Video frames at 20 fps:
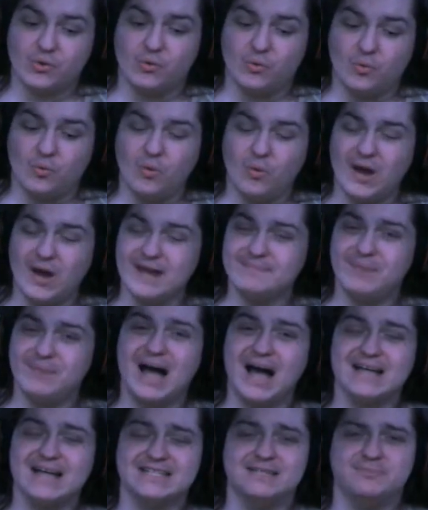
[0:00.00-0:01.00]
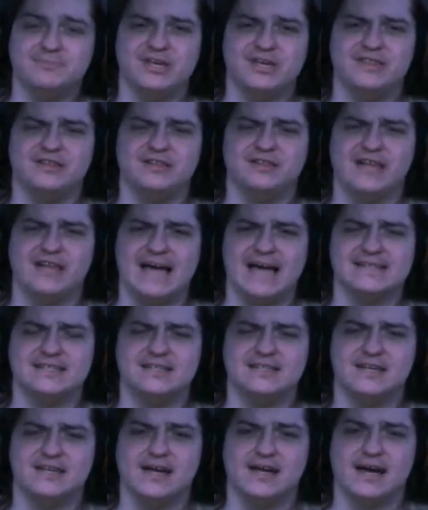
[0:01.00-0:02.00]
quite possibly the last
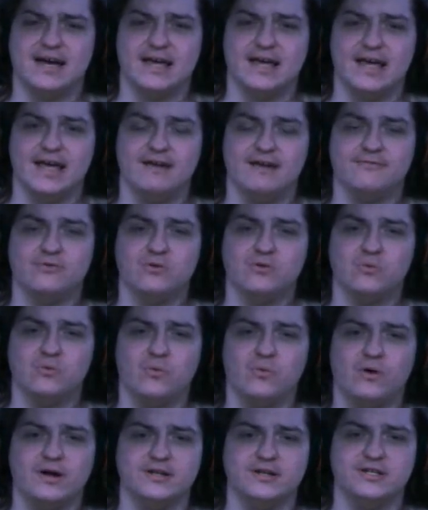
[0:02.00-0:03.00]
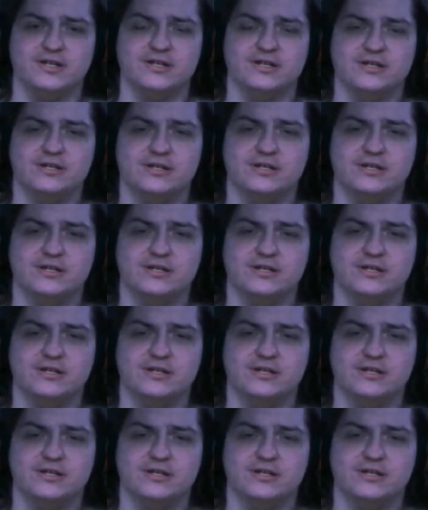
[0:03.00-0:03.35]
thing I ever wanted